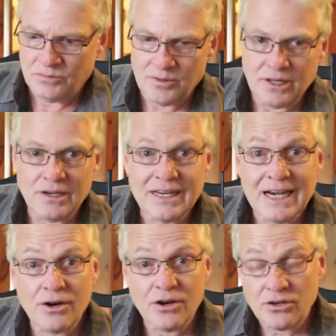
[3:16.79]
My little
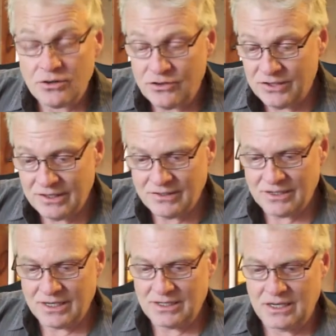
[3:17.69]
characters. He's
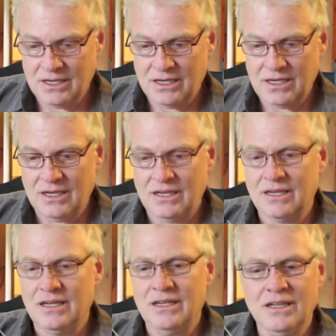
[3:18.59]
got
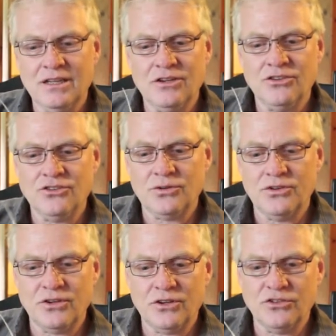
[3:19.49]
little
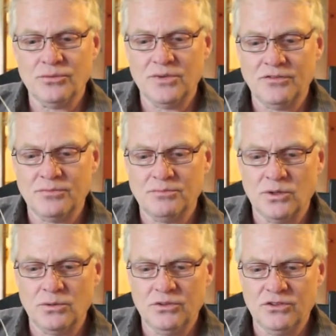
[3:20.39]
swords also made from
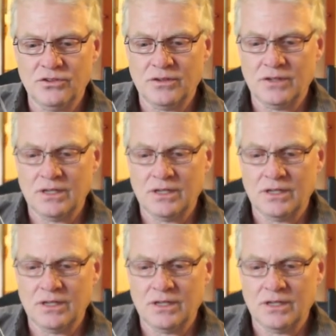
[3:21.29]
bones.